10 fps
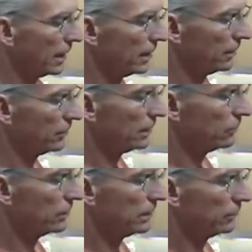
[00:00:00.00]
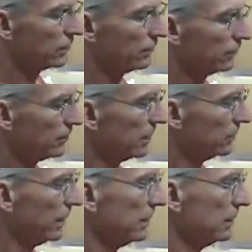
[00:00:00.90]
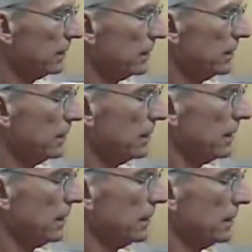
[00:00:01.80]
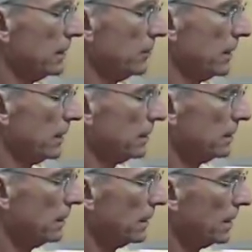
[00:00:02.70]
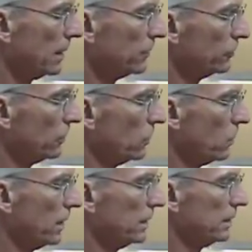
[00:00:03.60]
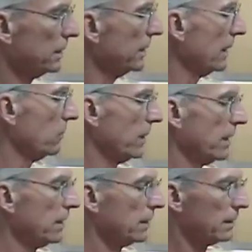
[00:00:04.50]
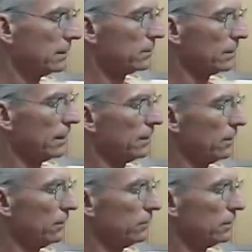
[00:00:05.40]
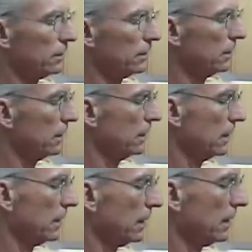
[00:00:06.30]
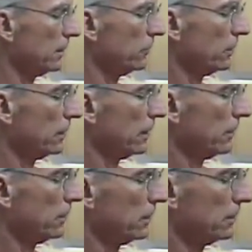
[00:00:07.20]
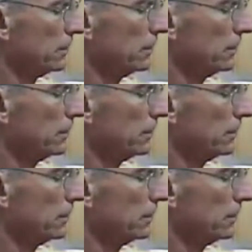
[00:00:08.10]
and it's equidistant from either end, I can come in and drill one that way, slide it over, and drill the other.